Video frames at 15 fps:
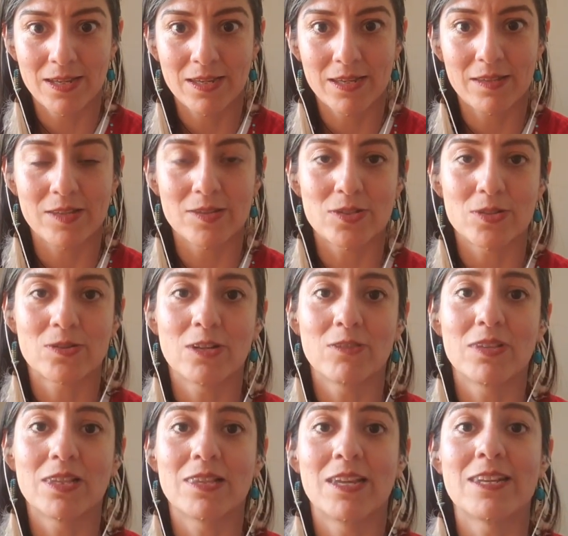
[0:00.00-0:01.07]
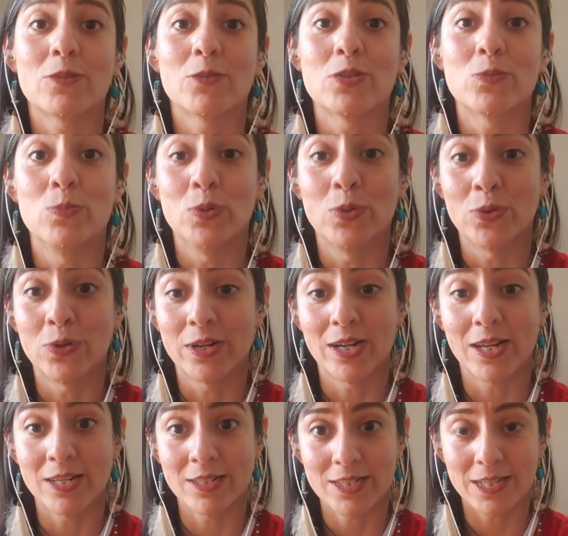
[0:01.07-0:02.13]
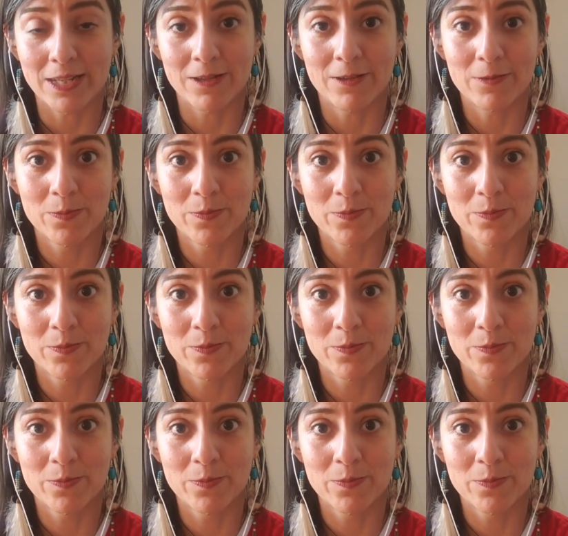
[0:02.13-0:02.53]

The story of the land I was born into.